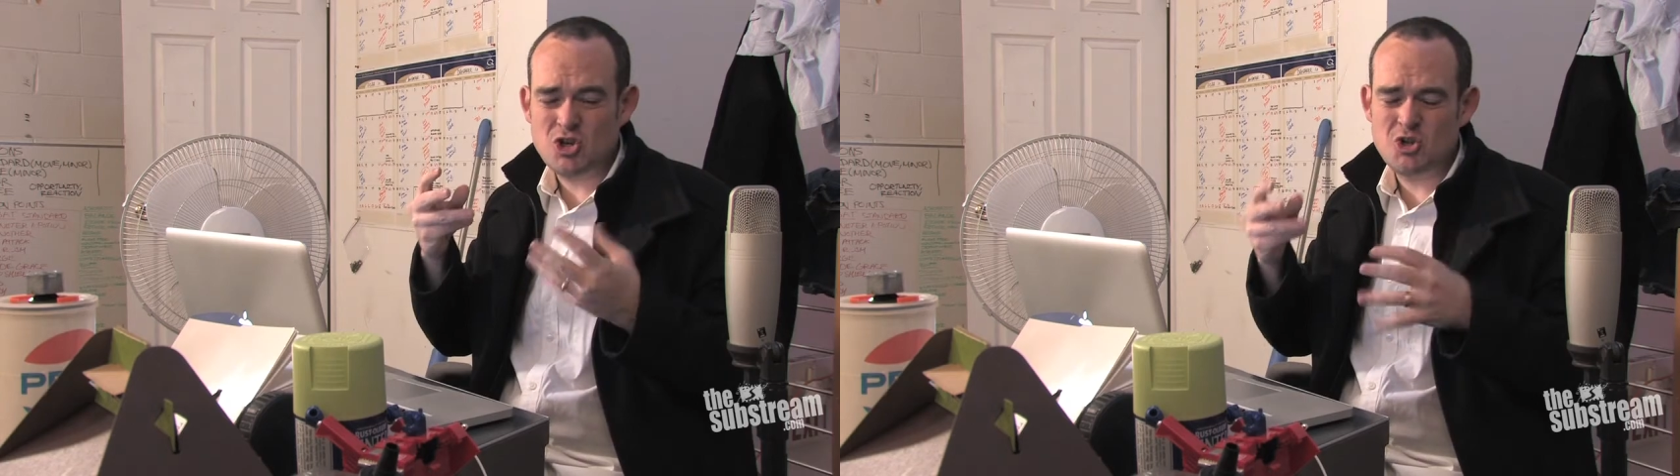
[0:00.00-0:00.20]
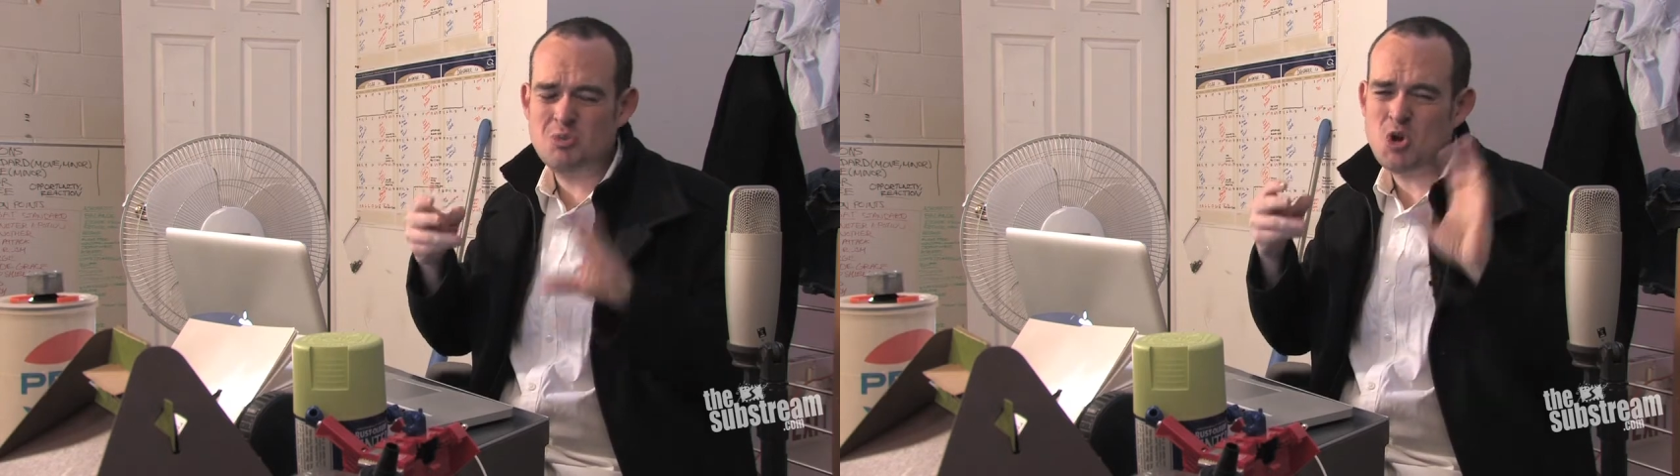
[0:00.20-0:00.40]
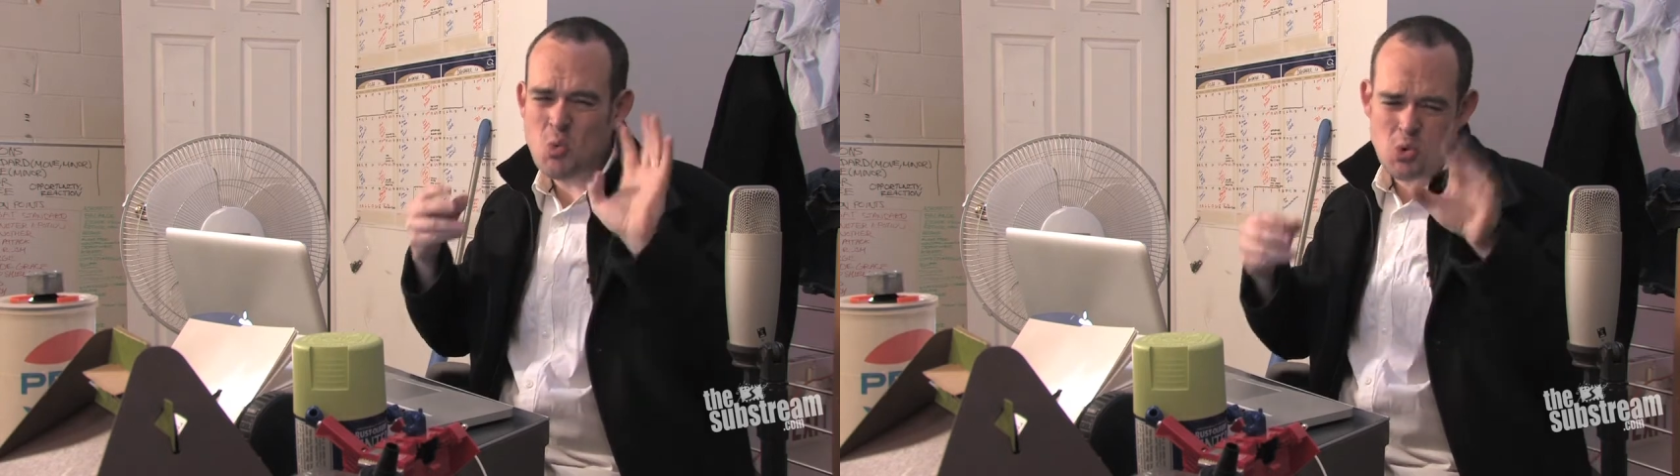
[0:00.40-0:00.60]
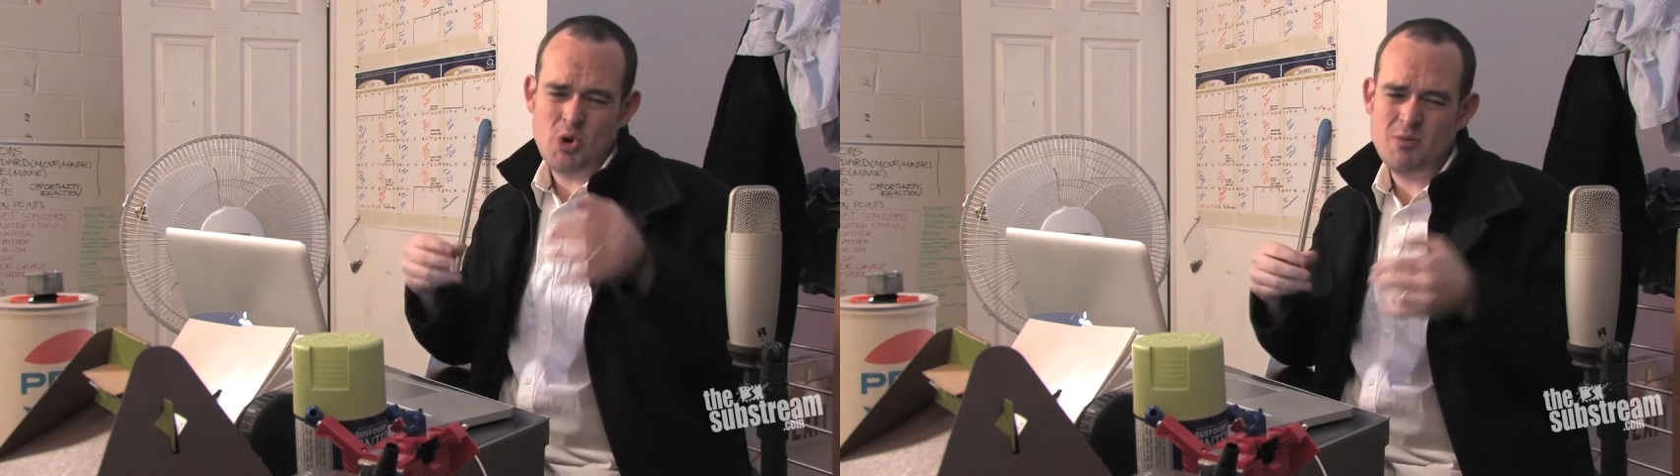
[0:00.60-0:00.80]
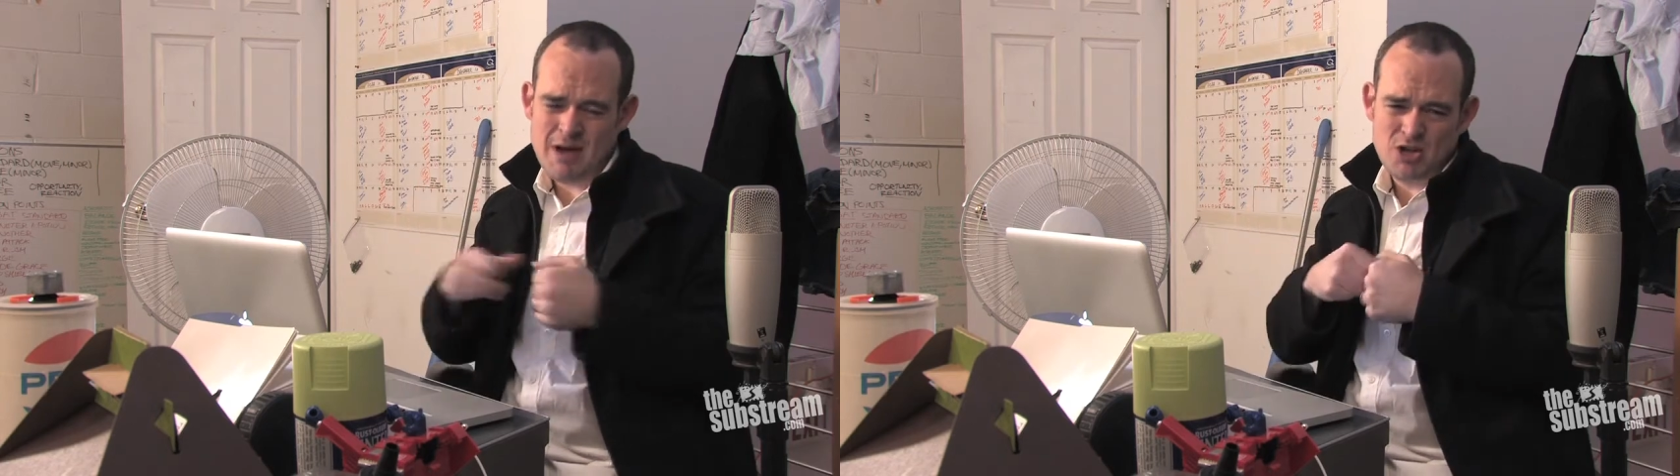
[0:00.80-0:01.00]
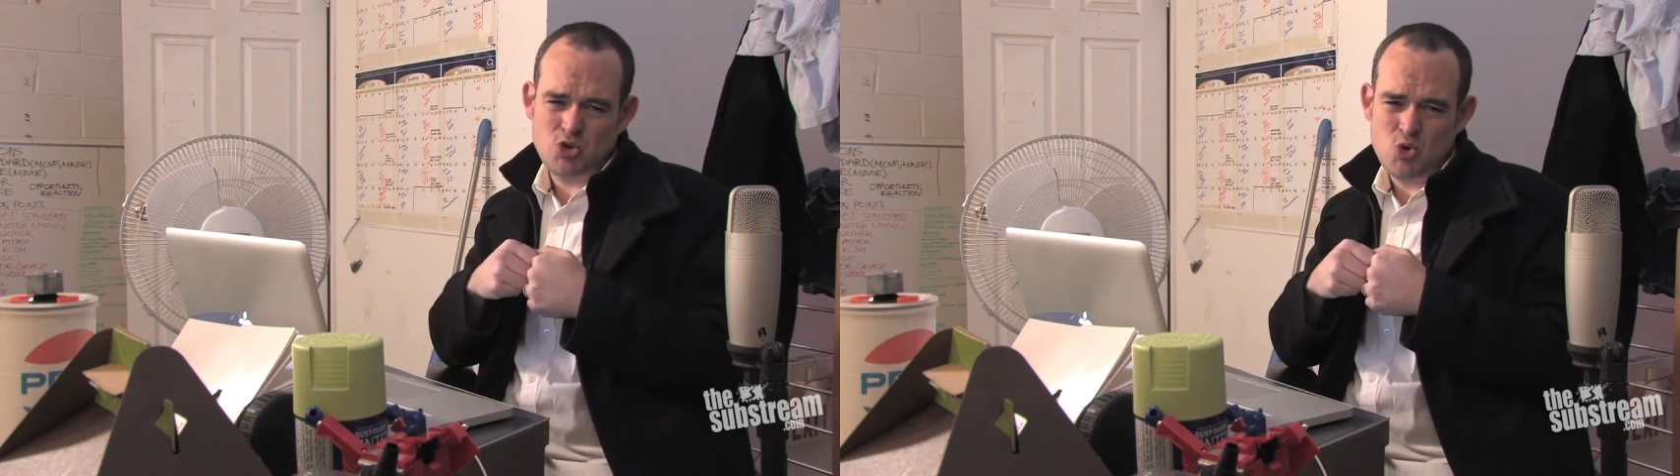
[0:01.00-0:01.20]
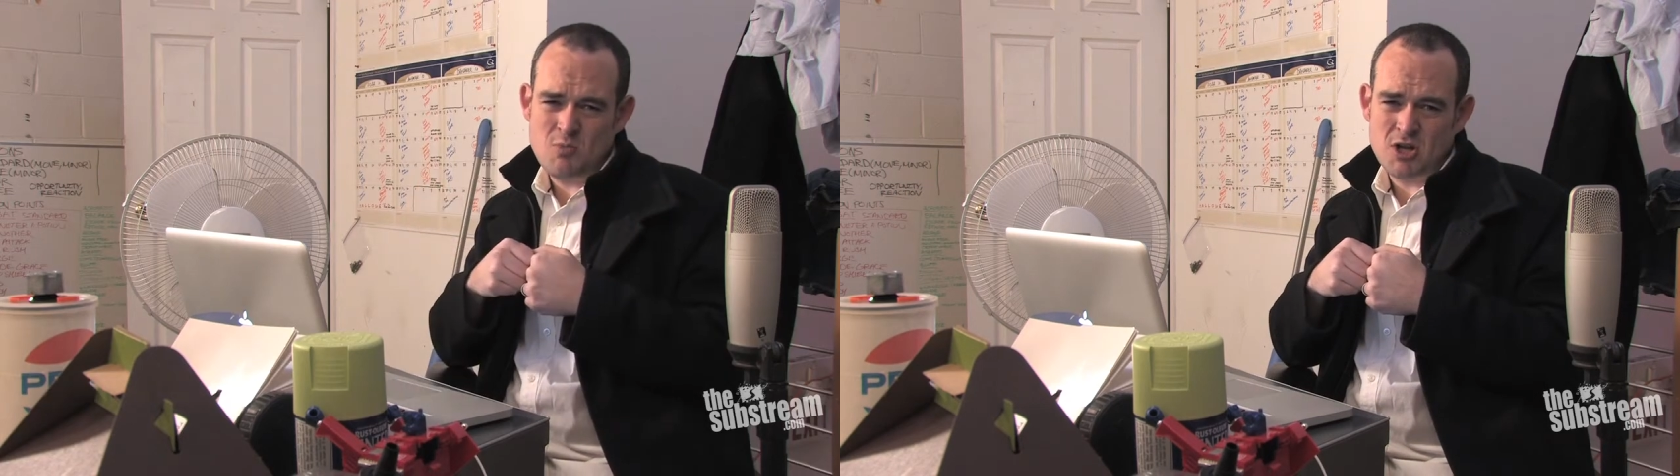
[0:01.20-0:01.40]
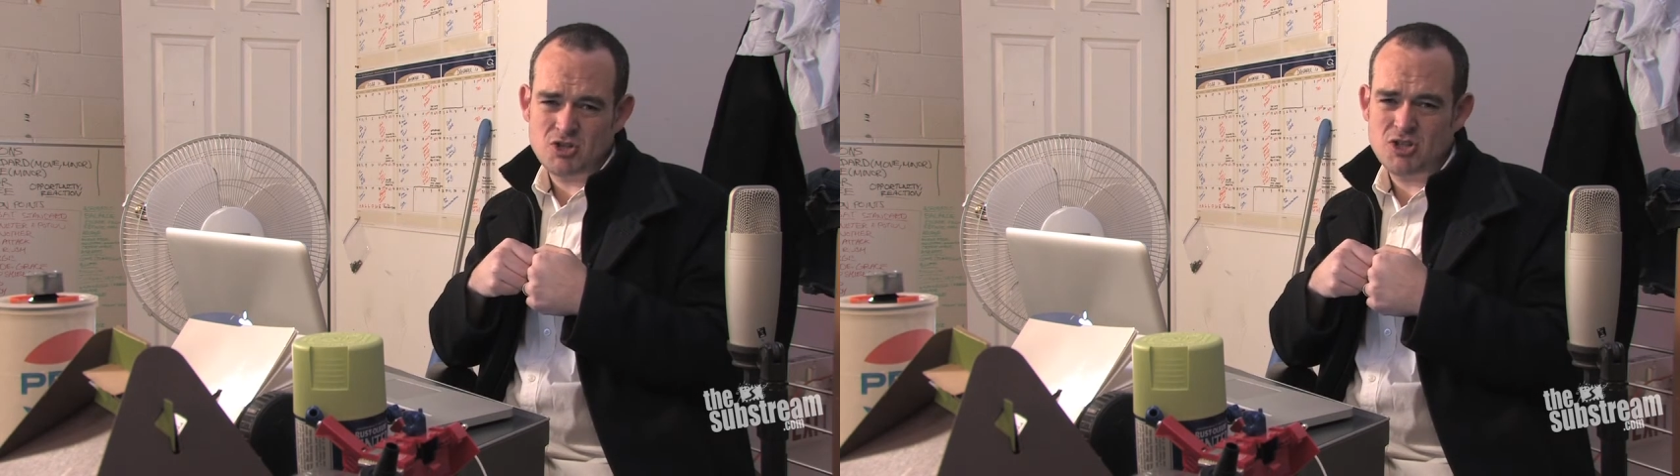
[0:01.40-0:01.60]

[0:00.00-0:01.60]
other, but don't worry about it too much,